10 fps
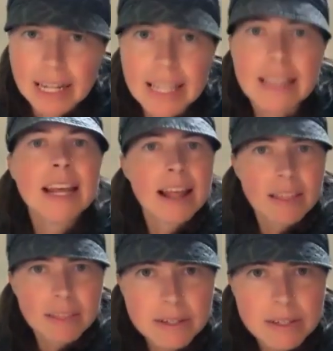Like
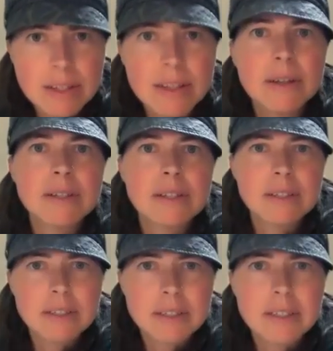there's
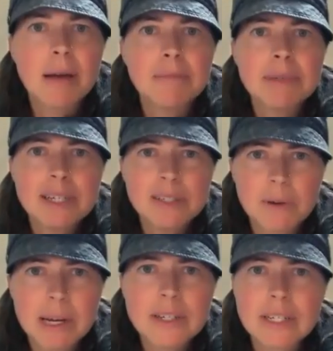some
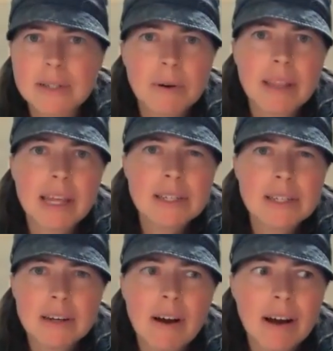situations where that's
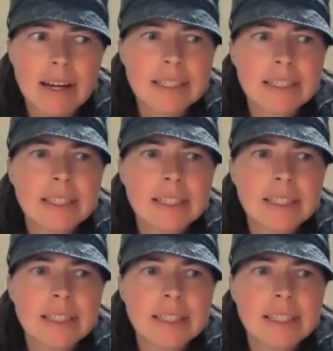not